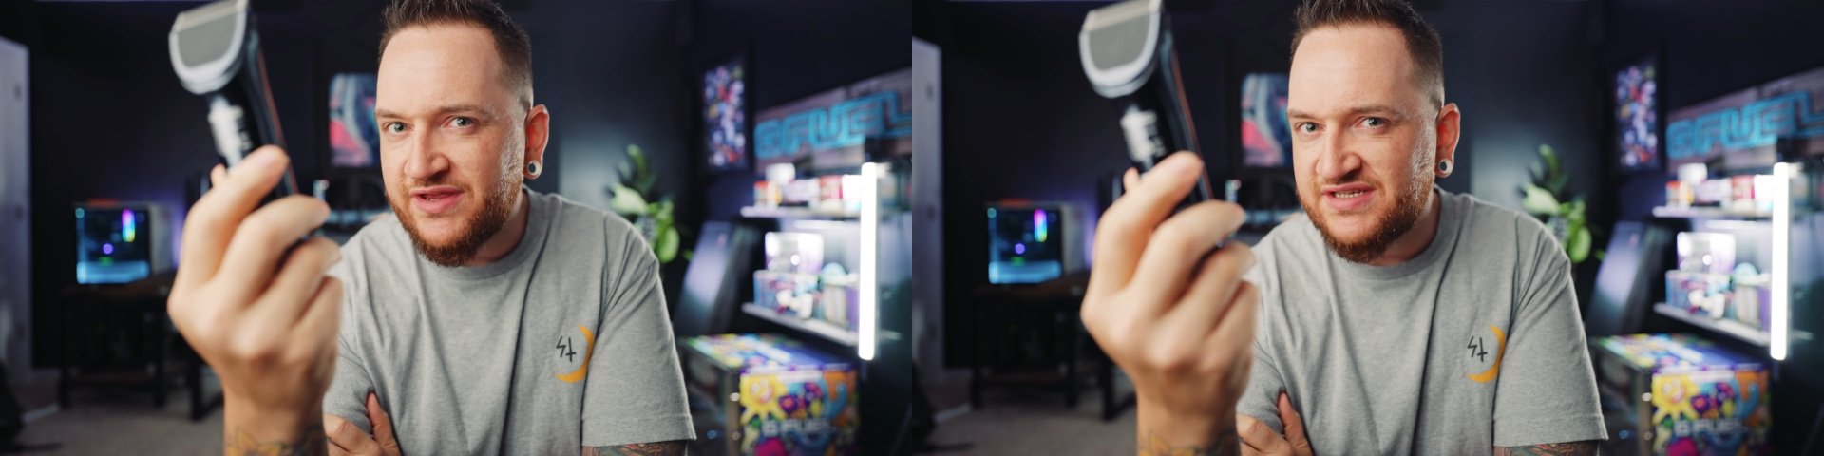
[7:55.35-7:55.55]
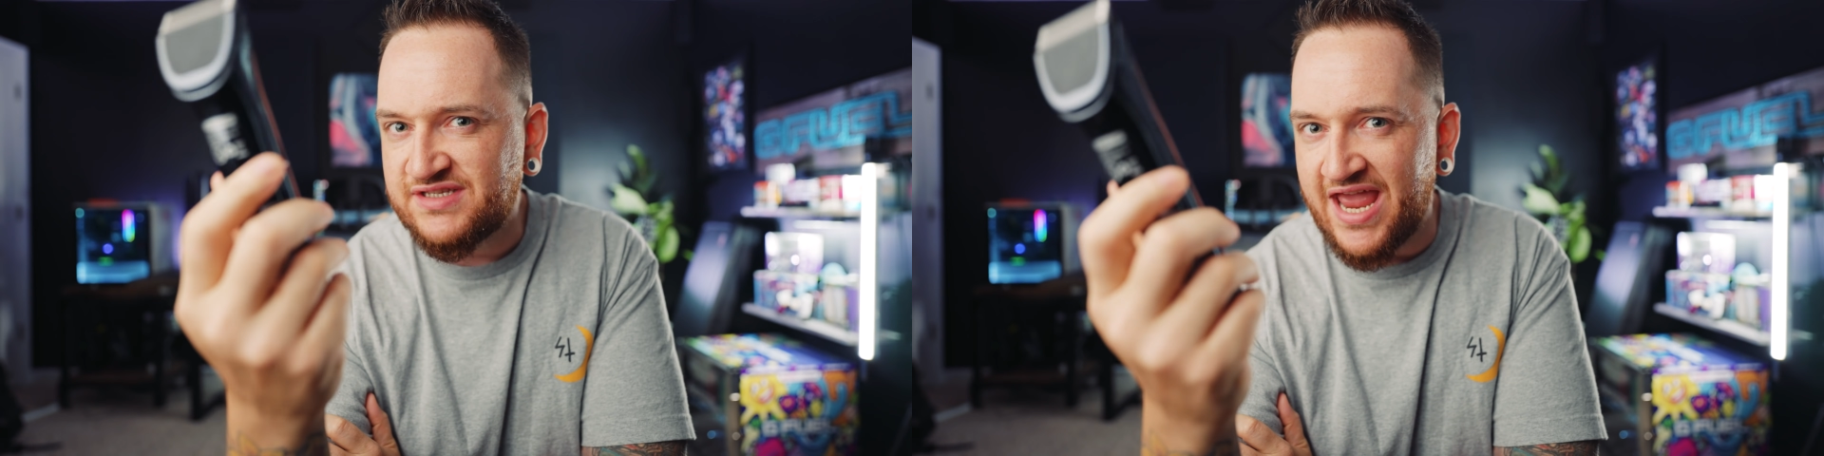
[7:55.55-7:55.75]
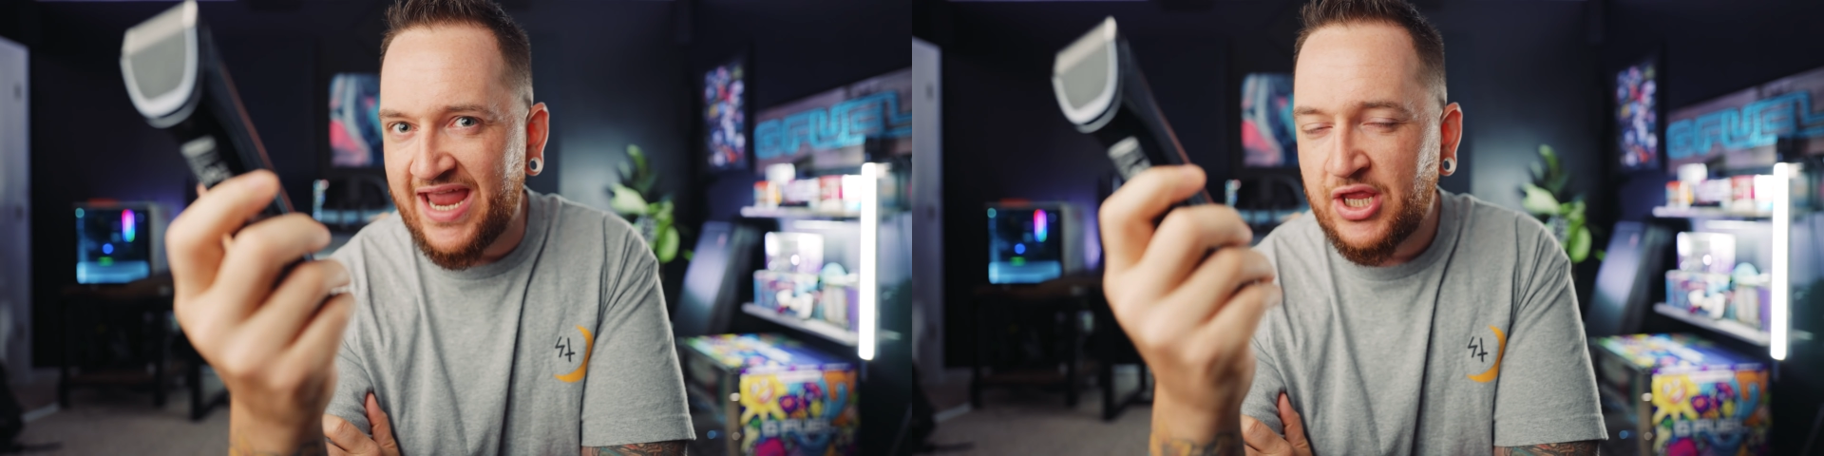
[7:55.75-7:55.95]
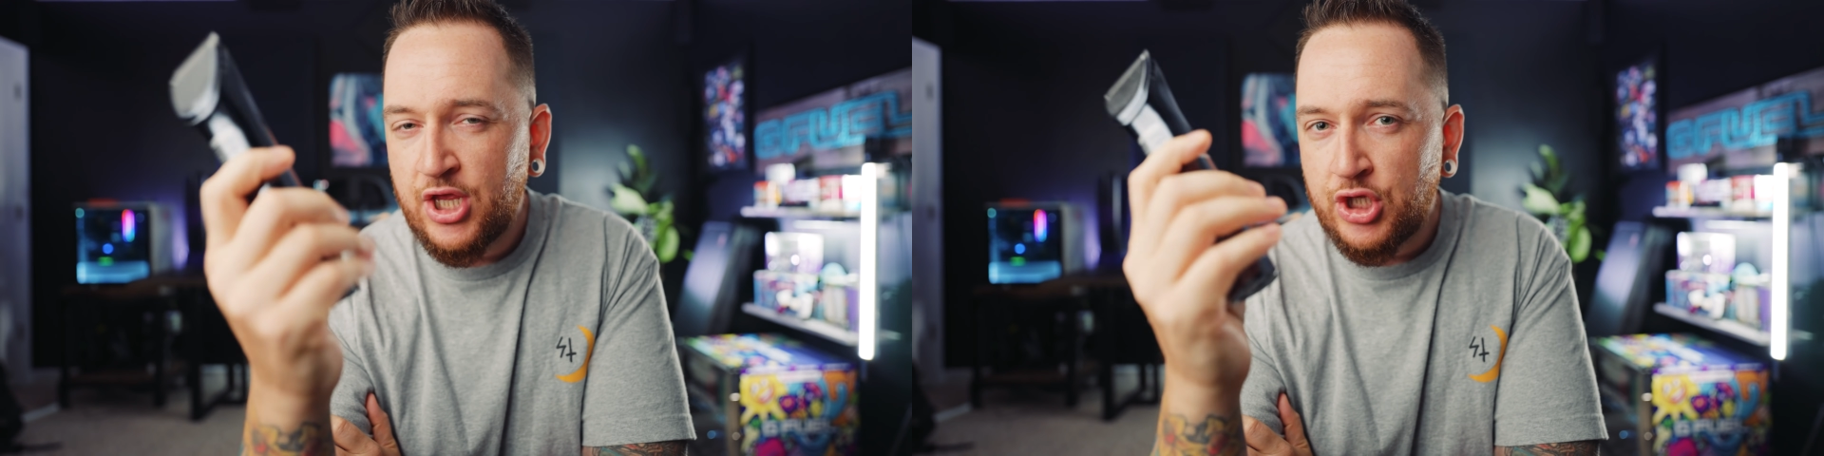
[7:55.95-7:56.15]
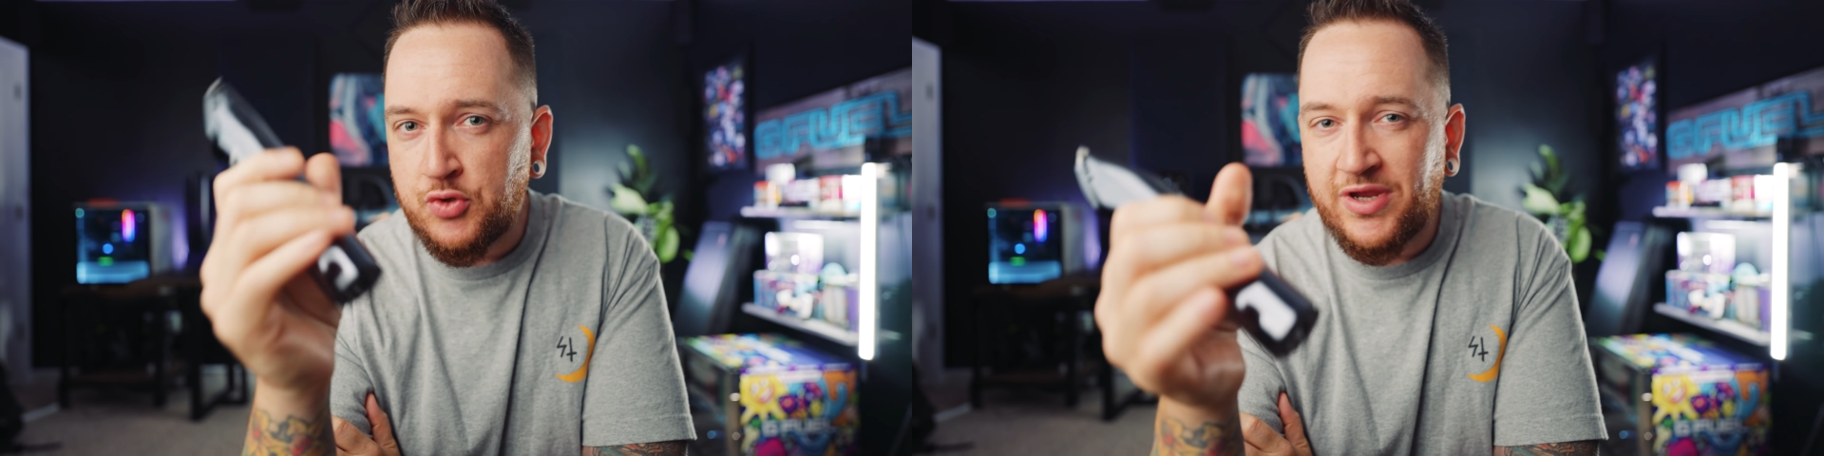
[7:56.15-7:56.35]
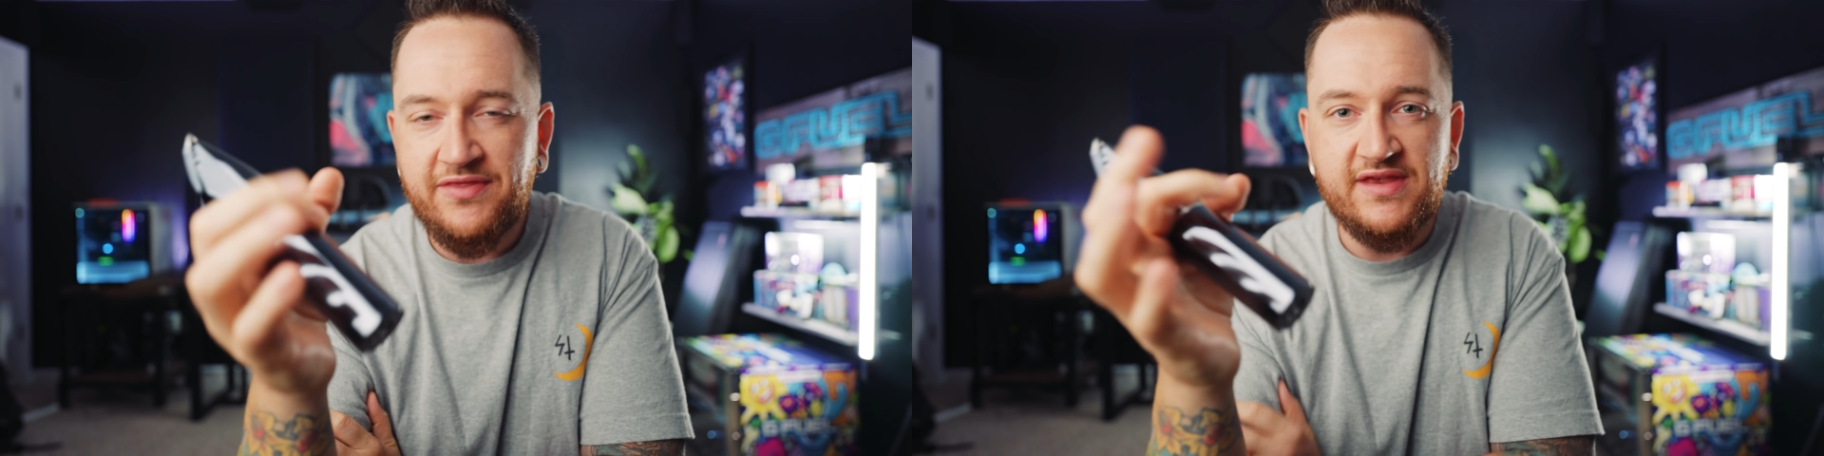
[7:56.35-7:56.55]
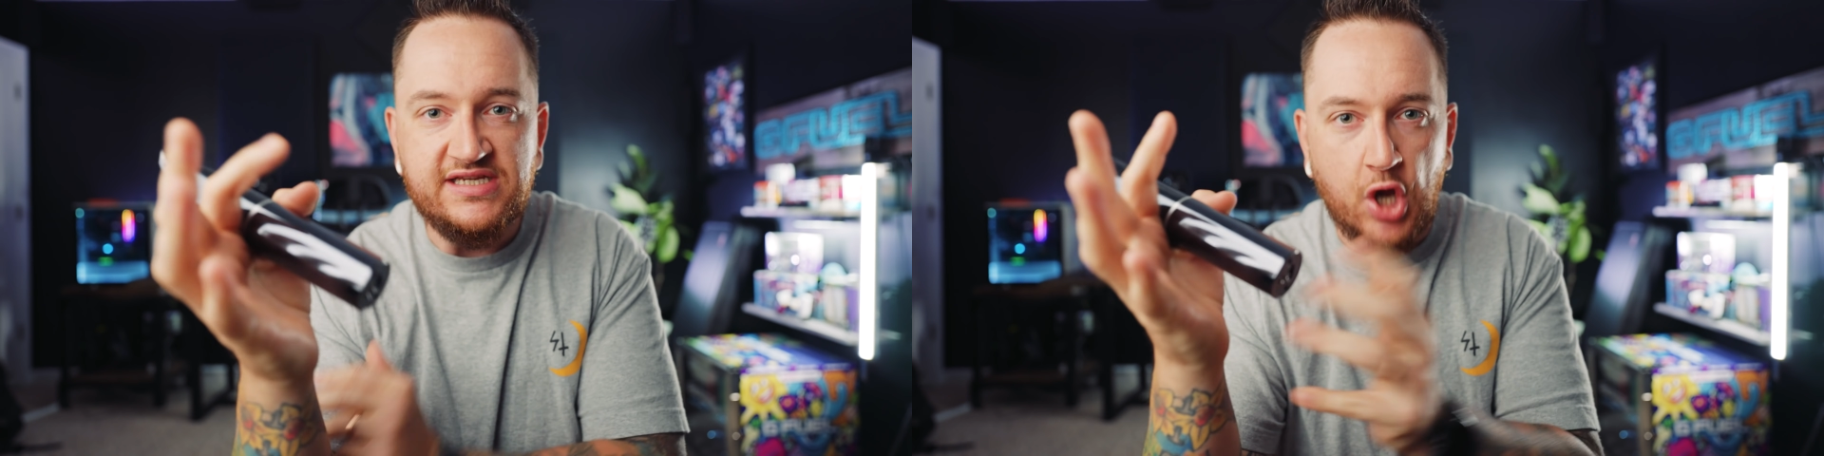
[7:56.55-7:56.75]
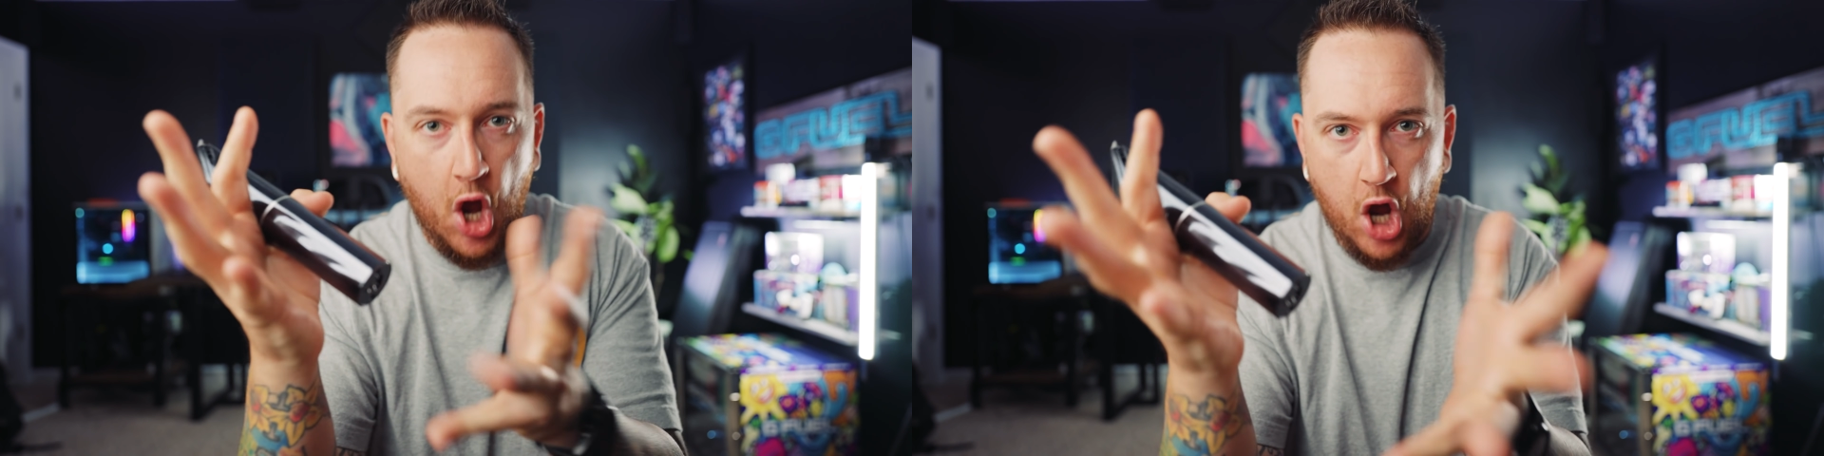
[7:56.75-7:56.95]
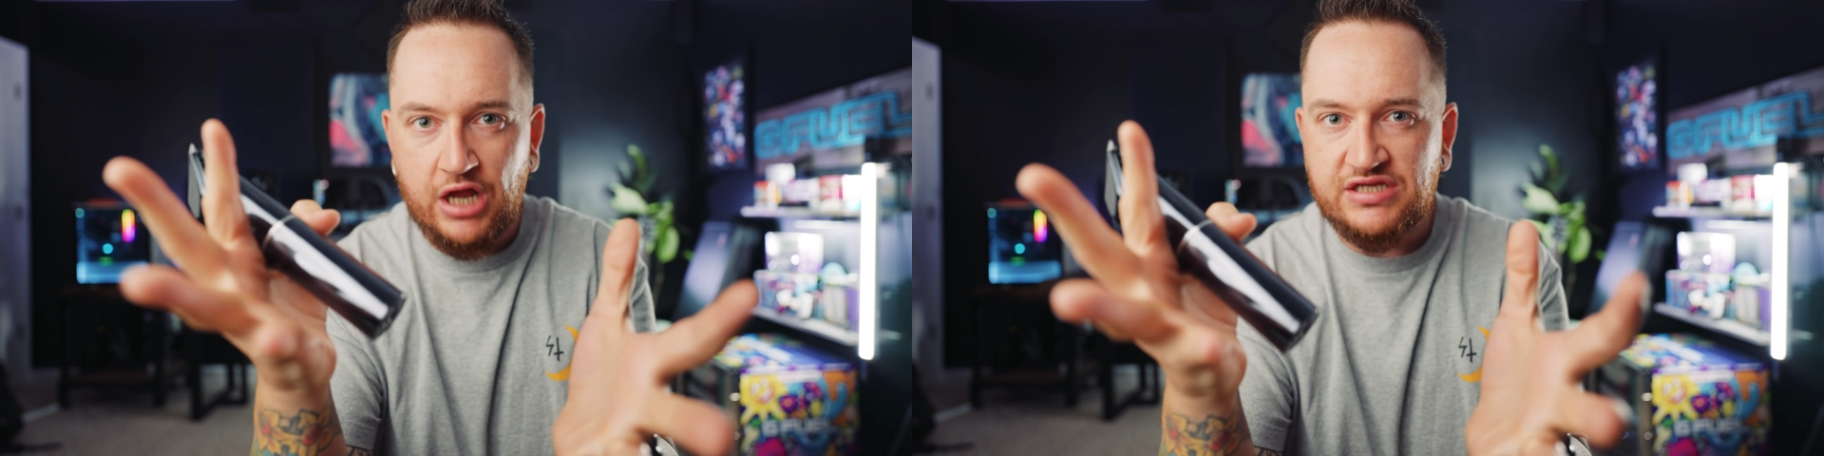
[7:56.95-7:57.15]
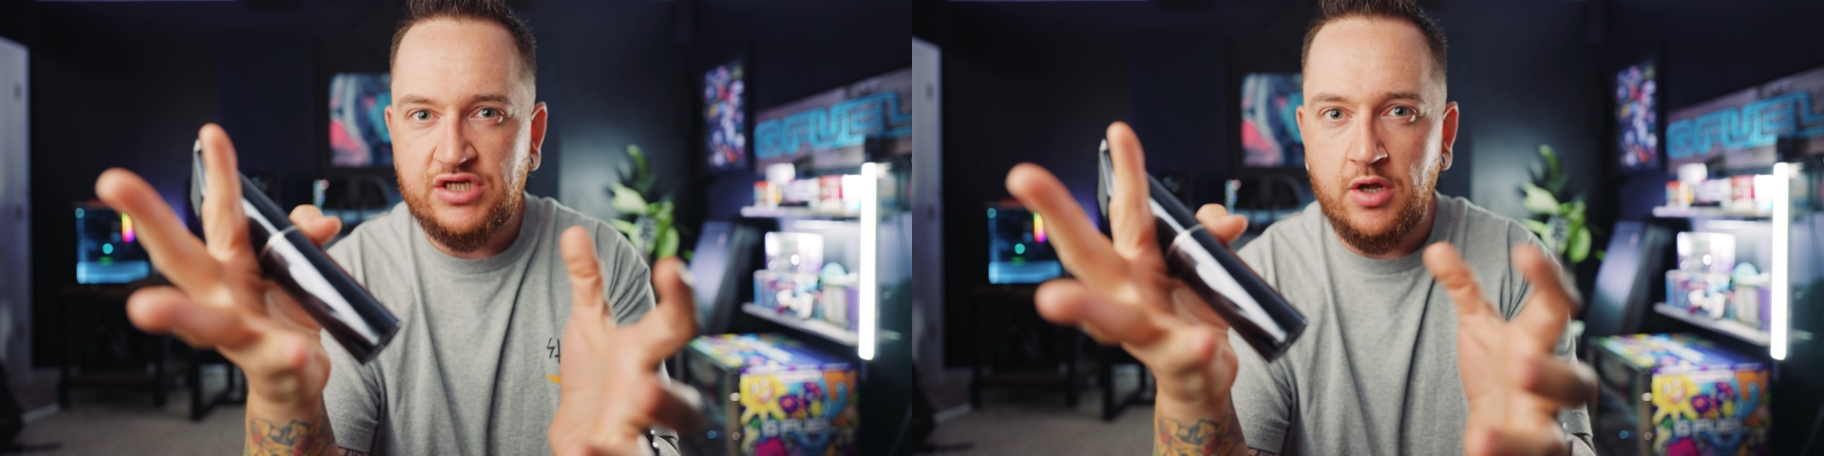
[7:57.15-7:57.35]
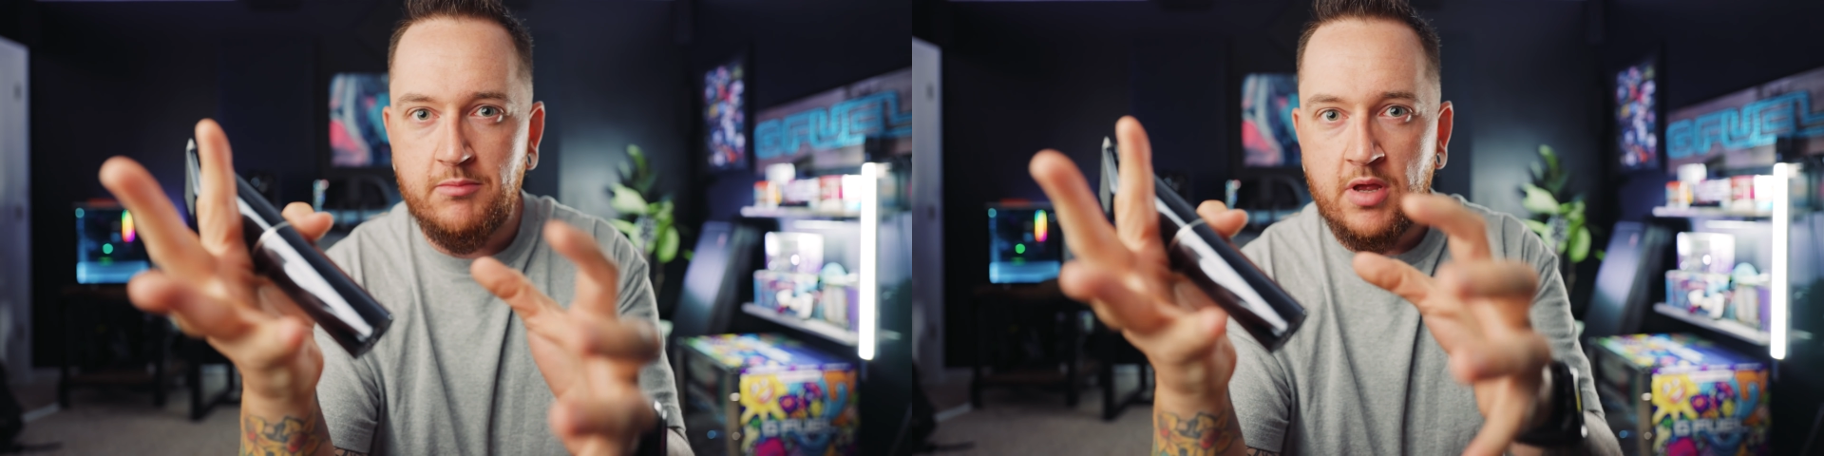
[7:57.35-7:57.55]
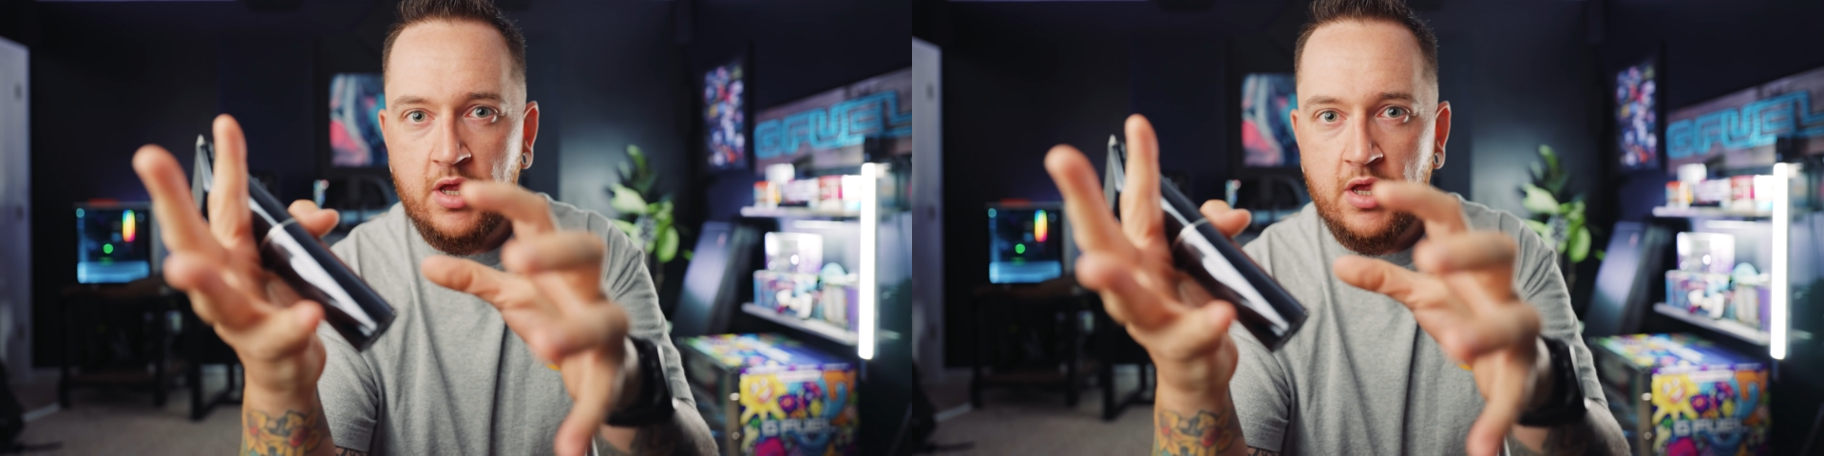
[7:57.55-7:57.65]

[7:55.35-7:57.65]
this thing, you get this awesome